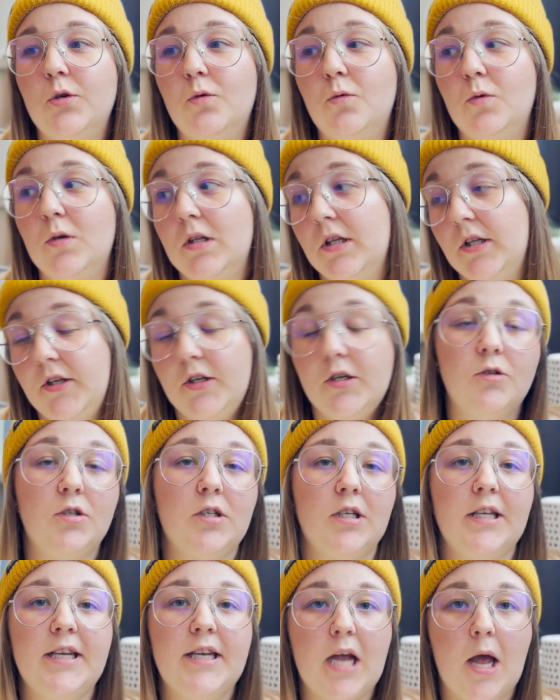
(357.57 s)
will
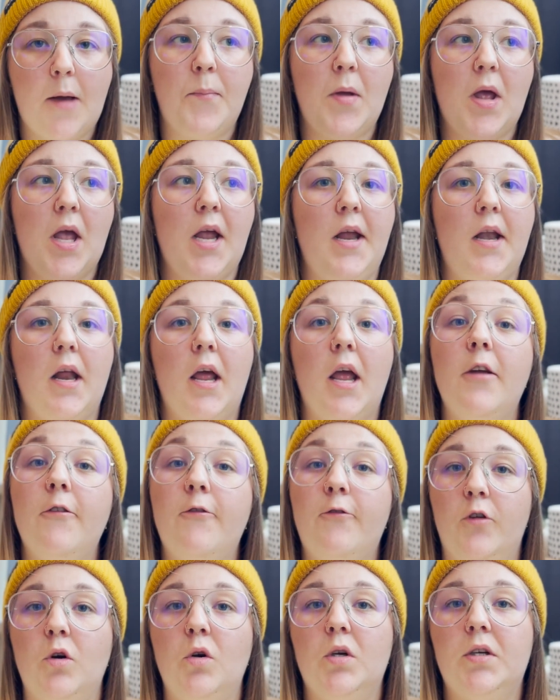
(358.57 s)
usually get paid a
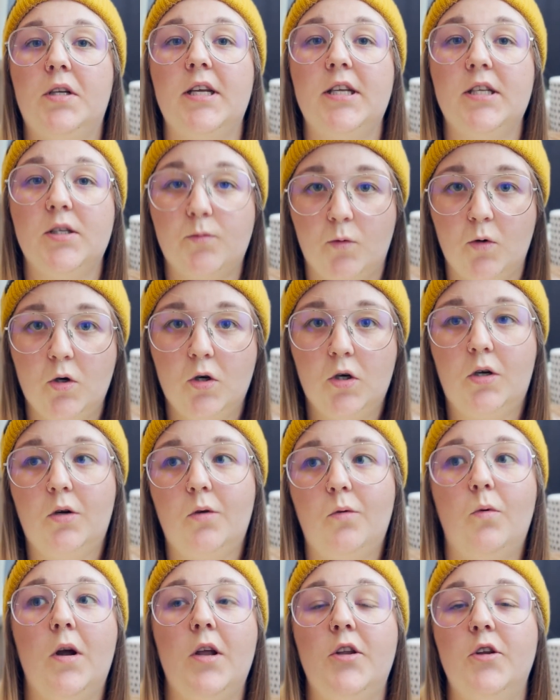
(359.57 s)
full day's
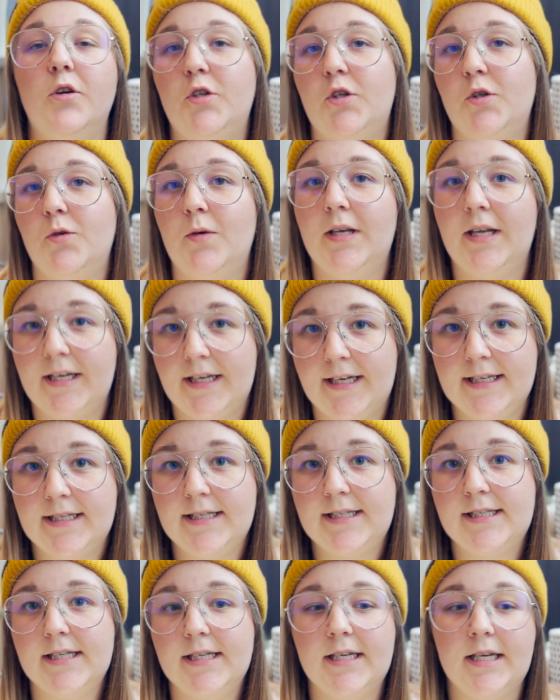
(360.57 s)
work when you're doing a
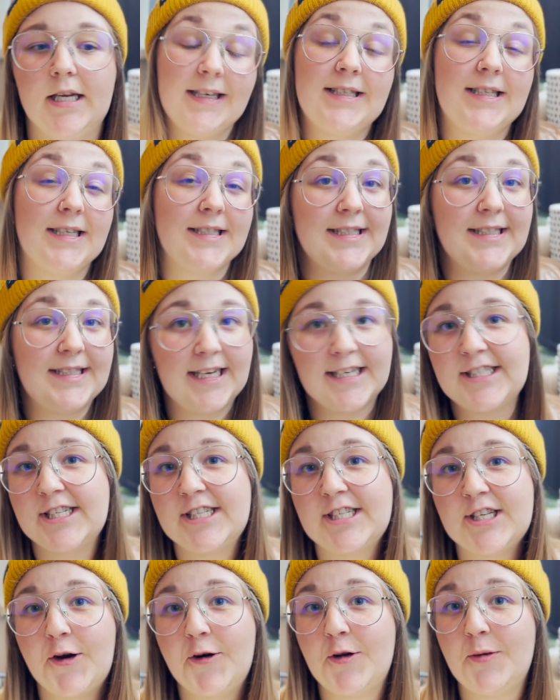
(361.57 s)
kit day. It doesn't
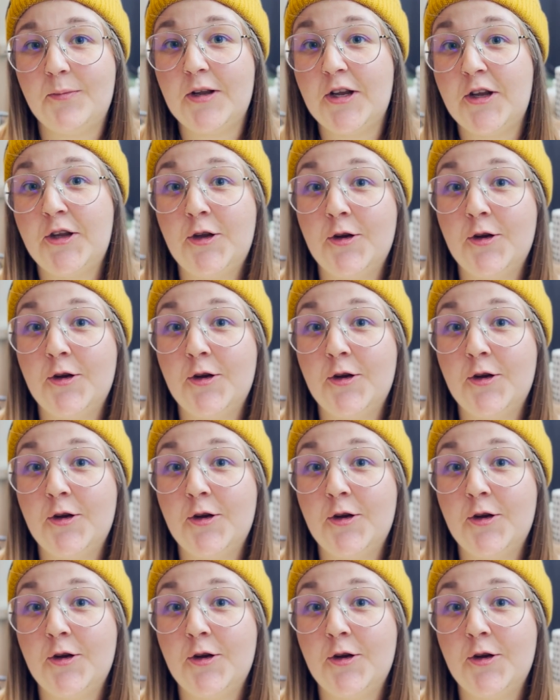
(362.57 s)
necessarily mean